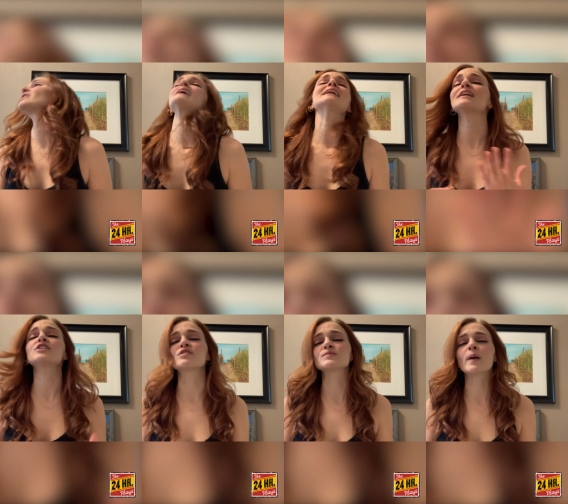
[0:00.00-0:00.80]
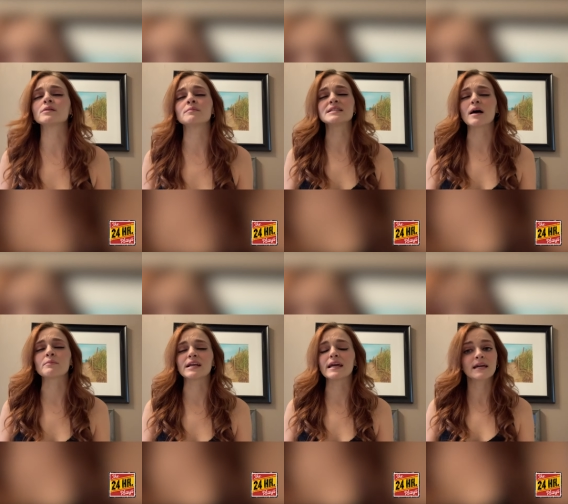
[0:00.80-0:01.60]
Look, and I know this probably means I'm
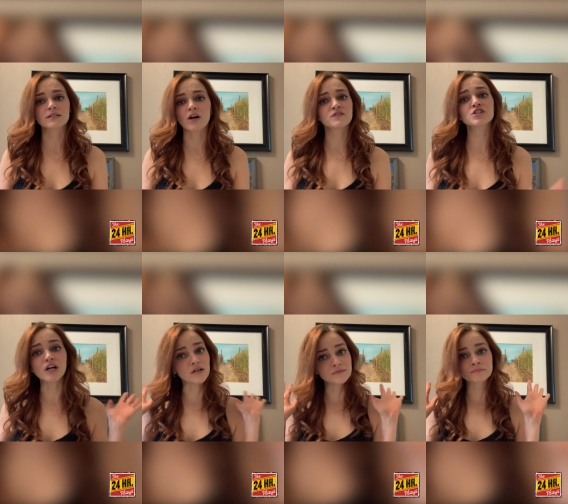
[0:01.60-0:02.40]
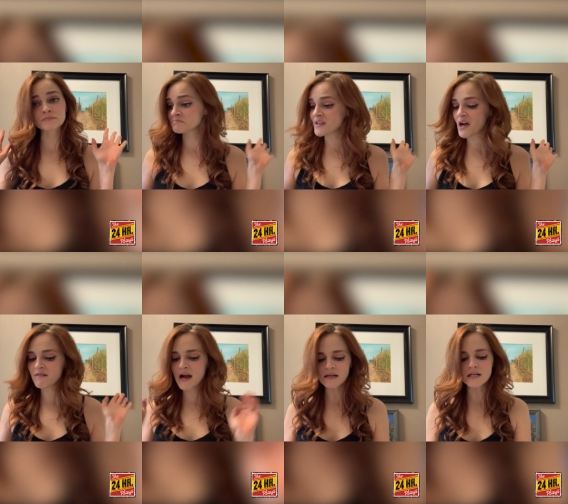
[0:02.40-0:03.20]
gonna get kicked off the show, all
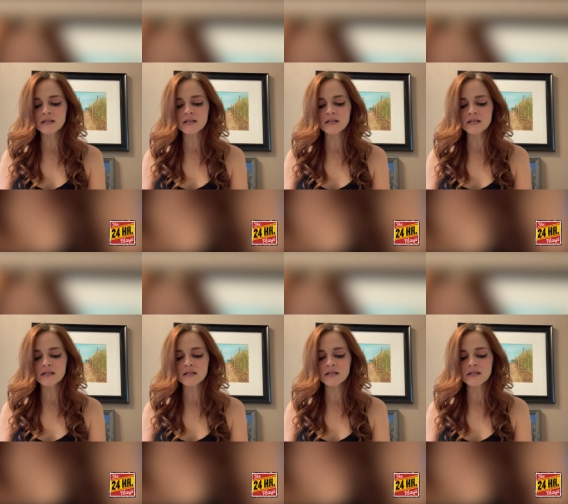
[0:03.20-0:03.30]
right?